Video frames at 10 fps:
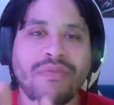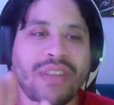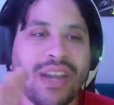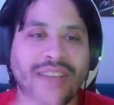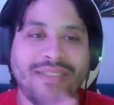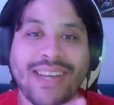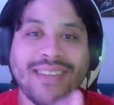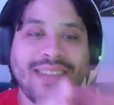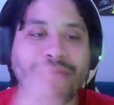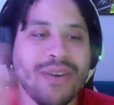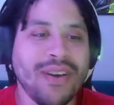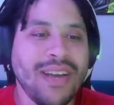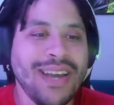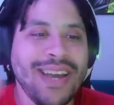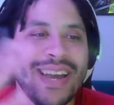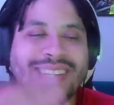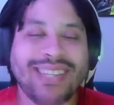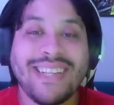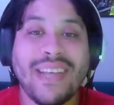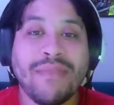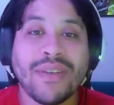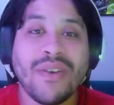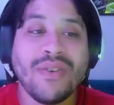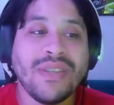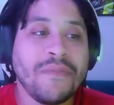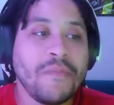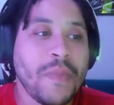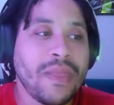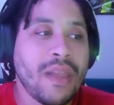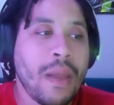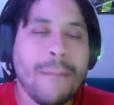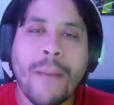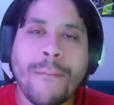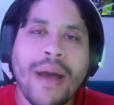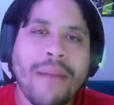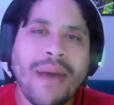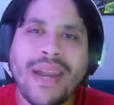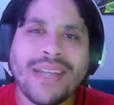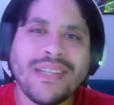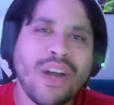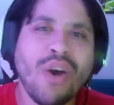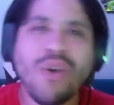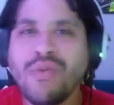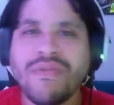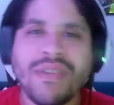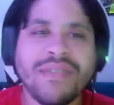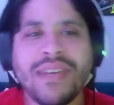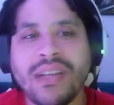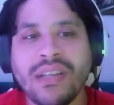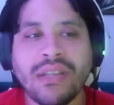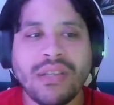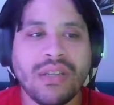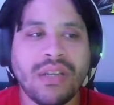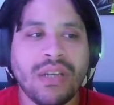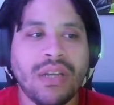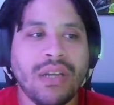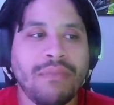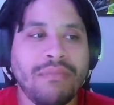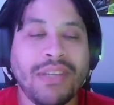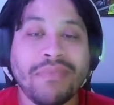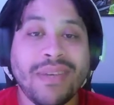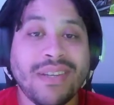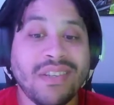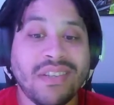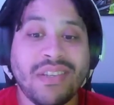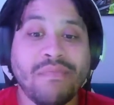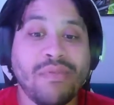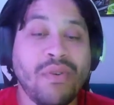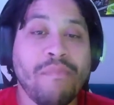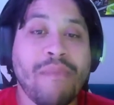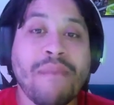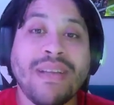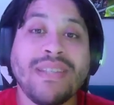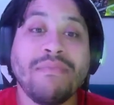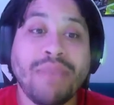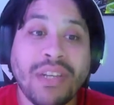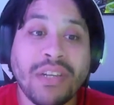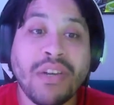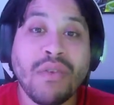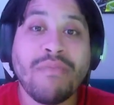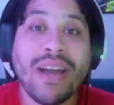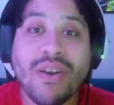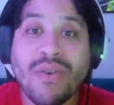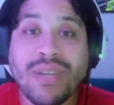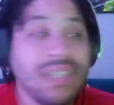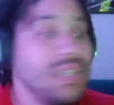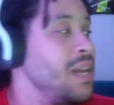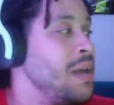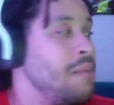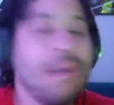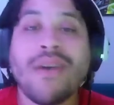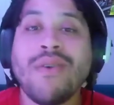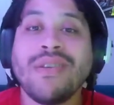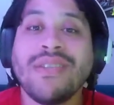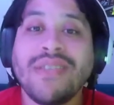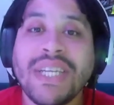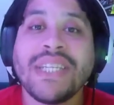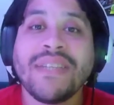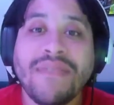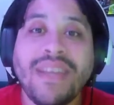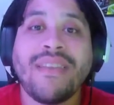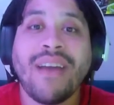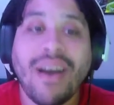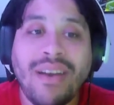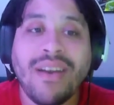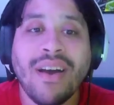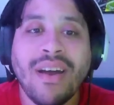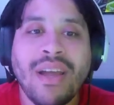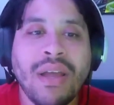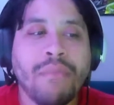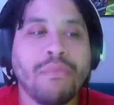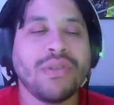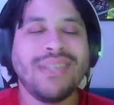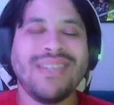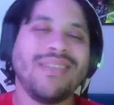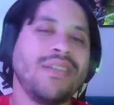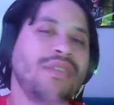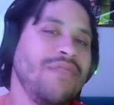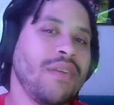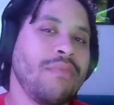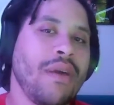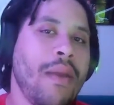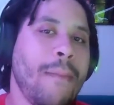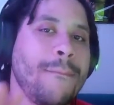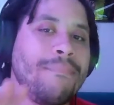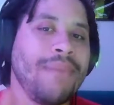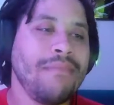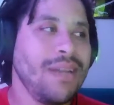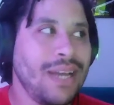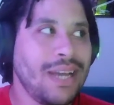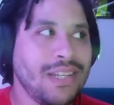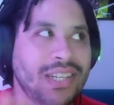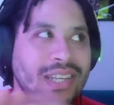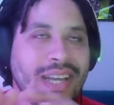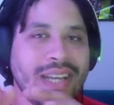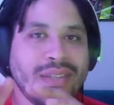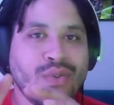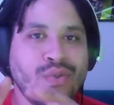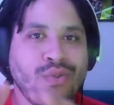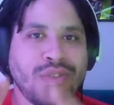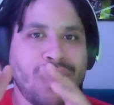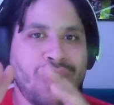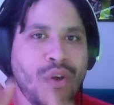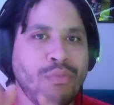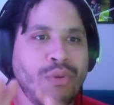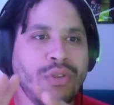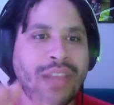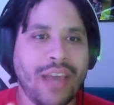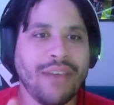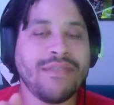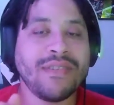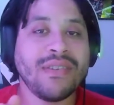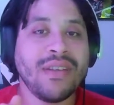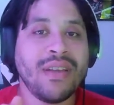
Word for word: with his dad's neighbor, and his dad's neighbor goes, "But Batman has a code with his villains." Peacemaker's just simple. Look, Batman's a bitch. You know what my code is? My code is six feet under, because in a sense, you think about it, Batman actually has caused a lot more deaths